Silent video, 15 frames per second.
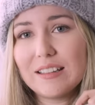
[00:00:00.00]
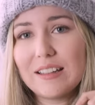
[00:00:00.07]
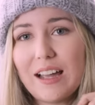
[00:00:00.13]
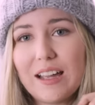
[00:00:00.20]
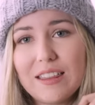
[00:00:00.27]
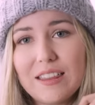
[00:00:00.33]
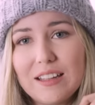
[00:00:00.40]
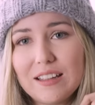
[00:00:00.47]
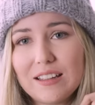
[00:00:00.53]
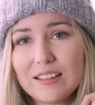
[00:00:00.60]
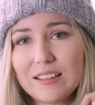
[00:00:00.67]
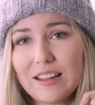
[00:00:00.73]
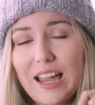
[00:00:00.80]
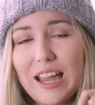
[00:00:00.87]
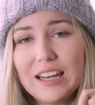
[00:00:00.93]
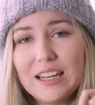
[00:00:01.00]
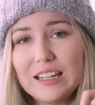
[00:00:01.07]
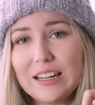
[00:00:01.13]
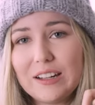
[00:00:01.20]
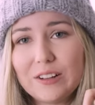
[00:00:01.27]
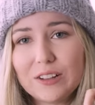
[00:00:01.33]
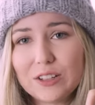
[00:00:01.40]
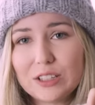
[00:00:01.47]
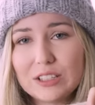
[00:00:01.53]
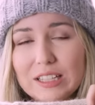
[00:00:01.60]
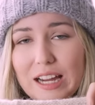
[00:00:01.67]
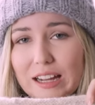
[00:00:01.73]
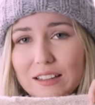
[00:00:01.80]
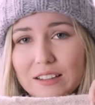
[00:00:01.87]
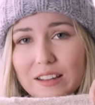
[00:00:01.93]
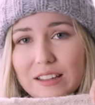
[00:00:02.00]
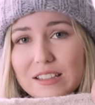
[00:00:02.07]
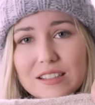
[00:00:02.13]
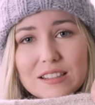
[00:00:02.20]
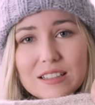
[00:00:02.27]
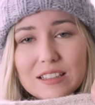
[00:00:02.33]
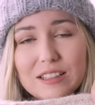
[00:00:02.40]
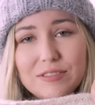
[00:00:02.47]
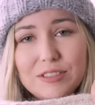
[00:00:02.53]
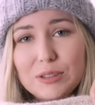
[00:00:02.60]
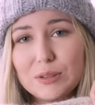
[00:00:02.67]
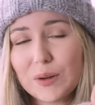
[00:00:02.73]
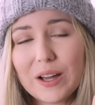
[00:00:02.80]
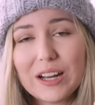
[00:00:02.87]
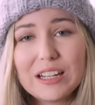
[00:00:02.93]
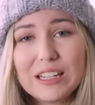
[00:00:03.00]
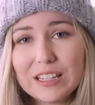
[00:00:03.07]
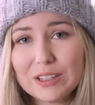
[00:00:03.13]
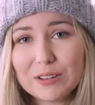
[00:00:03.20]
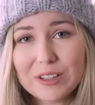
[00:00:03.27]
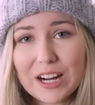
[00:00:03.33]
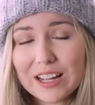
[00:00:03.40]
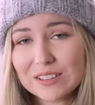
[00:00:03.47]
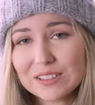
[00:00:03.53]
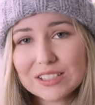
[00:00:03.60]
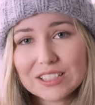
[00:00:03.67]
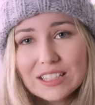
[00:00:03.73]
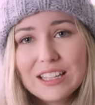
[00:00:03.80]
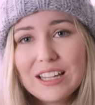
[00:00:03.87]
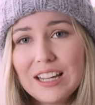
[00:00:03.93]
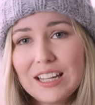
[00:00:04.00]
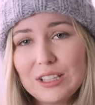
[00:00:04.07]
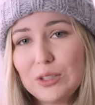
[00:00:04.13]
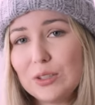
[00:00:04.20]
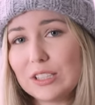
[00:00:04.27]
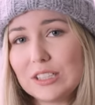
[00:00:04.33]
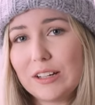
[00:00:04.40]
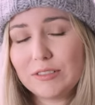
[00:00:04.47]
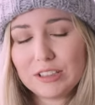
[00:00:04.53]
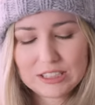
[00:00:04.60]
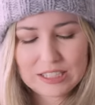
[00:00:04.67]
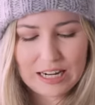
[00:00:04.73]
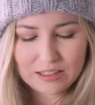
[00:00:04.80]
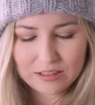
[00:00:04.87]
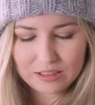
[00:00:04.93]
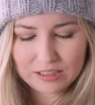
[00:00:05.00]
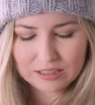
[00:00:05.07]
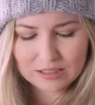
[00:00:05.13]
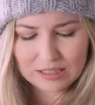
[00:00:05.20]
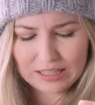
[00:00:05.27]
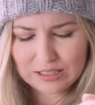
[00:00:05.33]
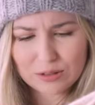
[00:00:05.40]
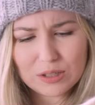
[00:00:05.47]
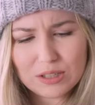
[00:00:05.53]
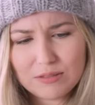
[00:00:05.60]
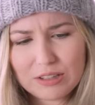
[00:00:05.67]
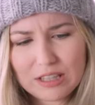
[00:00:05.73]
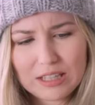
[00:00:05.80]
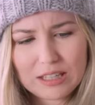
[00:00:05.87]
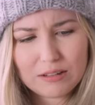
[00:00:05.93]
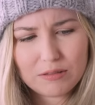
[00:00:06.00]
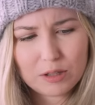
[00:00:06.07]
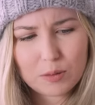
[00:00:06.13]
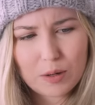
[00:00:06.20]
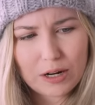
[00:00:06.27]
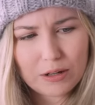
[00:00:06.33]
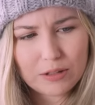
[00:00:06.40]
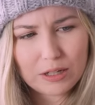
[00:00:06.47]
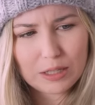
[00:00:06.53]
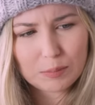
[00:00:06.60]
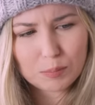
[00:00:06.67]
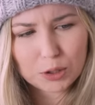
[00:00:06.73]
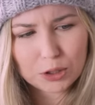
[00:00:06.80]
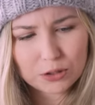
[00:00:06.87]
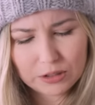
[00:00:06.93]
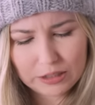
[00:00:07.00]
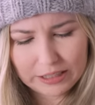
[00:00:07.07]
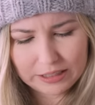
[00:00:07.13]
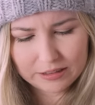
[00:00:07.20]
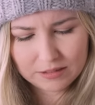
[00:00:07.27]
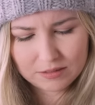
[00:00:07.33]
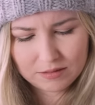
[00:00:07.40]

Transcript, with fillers: I think any knitter could tackle this. If you know how to knit in the round, you could definitely tackle this. I don't even think it required any purling.